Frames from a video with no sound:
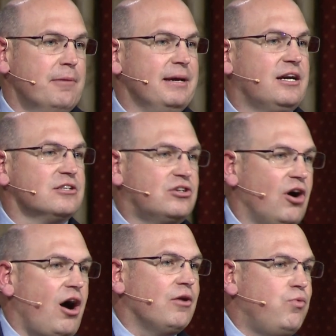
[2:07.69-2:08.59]
Because
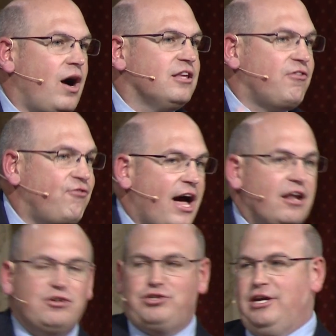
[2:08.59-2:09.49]
God wants
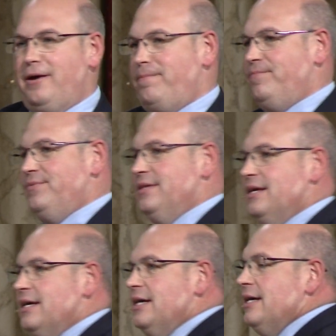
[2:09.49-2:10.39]
fellowship.
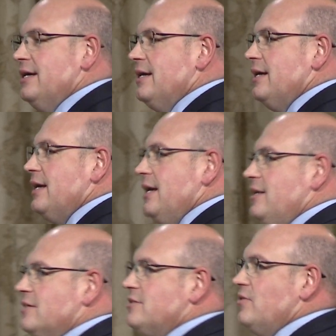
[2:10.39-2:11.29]
He
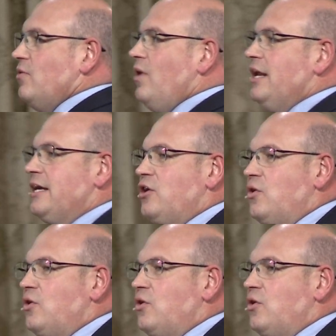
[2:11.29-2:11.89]
doesn't want a